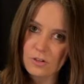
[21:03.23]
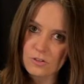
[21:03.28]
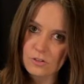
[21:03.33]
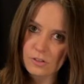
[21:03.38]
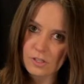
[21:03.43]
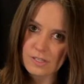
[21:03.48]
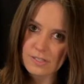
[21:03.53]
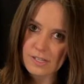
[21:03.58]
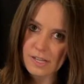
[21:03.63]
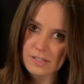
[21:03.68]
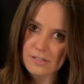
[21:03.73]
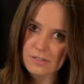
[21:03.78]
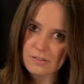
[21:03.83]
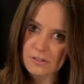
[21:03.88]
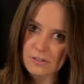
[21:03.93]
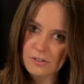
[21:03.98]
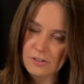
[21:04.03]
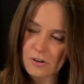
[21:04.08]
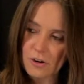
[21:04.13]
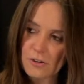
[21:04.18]
So let's get to
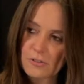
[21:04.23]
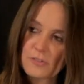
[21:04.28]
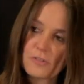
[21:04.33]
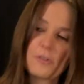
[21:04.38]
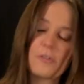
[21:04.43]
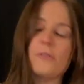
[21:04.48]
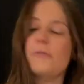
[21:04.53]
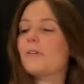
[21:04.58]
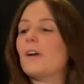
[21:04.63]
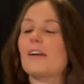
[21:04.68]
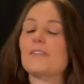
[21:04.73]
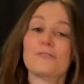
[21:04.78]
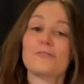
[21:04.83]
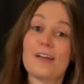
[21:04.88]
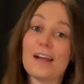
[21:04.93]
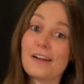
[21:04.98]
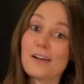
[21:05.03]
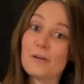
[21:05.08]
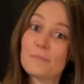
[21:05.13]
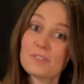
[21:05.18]
the guitar solo. Okay, so
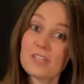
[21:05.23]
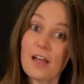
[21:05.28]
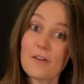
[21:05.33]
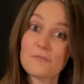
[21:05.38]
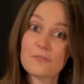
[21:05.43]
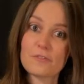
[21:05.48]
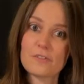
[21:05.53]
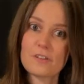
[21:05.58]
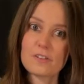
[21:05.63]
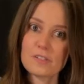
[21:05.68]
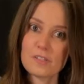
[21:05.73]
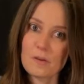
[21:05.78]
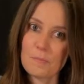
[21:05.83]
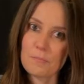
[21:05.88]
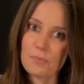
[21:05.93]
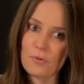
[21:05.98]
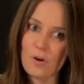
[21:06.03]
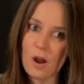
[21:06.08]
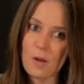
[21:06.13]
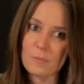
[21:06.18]
that comes after this.
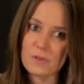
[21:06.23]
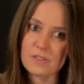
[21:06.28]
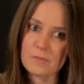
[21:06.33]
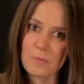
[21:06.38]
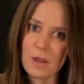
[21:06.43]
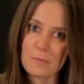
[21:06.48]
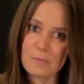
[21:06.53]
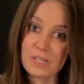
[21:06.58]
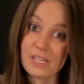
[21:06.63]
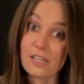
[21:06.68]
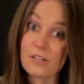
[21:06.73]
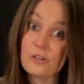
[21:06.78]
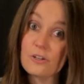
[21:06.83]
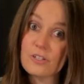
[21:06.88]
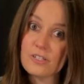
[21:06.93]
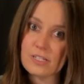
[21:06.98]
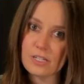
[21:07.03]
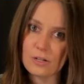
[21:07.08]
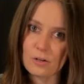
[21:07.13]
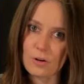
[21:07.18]
Promise, my
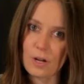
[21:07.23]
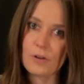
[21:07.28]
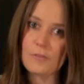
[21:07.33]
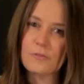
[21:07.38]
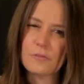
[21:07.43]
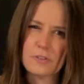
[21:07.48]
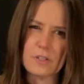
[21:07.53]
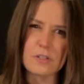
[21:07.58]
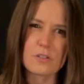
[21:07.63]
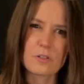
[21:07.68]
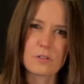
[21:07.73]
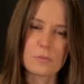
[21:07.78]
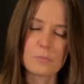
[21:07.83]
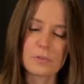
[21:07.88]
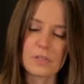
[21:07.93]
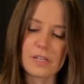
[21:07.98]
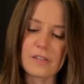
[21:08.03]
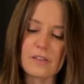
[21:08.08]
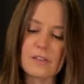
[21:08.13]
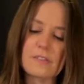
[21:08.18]
beginners, stick around for this. You can
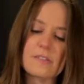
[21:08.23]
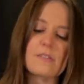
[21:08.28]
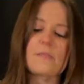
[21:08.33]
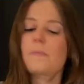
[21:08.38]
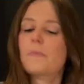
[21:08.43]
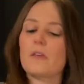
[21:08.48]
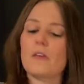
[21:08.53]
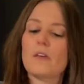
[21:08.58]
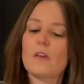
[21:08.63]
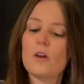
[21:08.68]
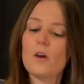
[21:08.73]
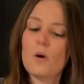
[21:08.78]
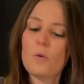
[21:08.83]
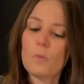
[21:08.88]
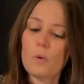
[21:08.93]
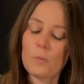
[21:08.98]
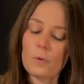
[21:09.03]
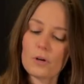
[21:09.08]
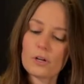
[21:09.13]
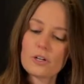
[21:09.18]
play this.
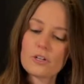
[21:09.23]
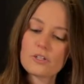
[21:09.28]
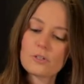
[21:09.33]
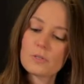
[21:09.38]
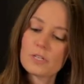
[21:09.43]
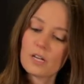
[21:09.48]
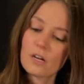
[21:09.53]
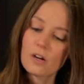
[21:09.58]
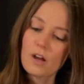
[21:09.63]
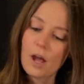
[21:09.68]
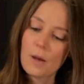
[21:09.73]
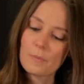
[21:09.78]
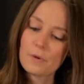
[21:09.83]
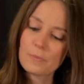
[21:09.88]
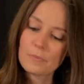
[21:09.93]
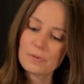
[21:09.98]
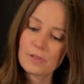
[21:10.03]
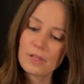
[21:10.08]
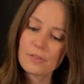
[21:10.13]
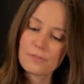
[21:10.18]
What we're gonna do here, I'm
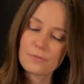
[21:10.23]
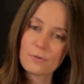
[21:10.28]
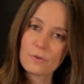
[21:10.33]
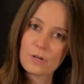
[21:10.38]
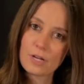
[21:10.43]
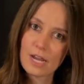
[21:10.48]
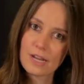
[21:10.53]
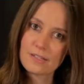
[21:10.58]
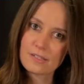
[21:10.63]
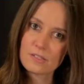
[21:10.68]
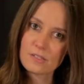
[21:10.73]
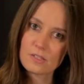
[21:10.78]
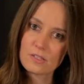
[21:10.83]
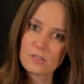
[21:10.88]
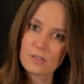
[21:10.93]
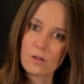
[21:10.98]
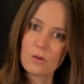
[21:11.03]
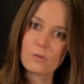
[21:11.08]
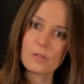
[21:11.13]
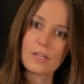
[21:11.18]
gonna play through it nice and
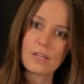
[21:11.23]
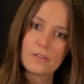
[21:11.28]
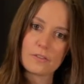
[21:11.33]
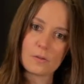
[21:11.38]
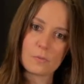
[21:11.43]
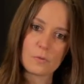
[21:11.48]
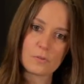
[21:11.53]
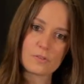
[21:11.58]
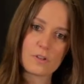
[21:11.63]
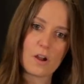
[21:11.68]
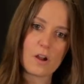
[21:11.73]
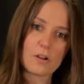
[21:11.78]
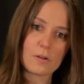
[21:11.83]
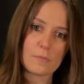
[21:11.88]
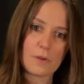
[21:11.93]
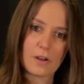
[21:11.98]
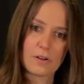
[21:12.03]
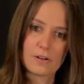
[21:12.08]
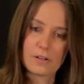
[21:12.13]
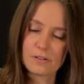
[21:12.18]
slowly, and then we'll talk
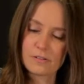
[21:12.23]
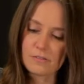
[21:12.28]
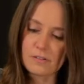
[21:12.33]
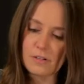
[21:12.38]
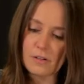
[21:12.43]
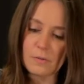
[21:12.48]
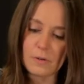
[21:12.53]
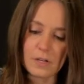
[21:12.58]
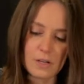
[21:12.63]
about it. Here